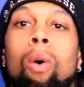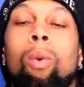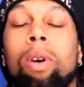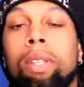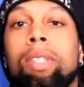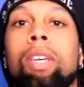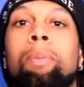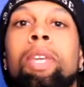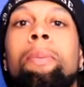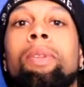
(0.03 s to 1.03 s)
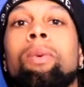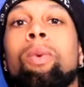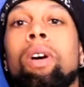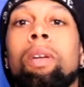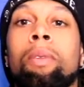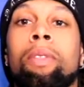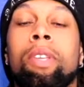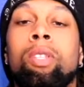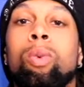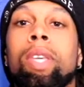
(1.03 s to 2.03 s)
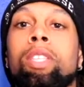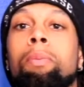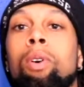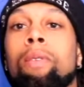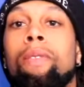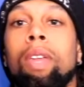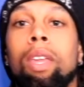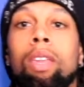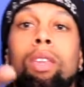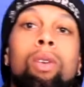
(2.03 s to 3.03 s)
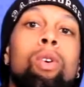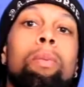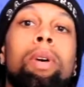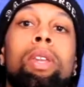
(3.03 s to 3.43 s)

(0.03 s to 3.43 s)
What is up, people, and welcome to this week's Motivate Your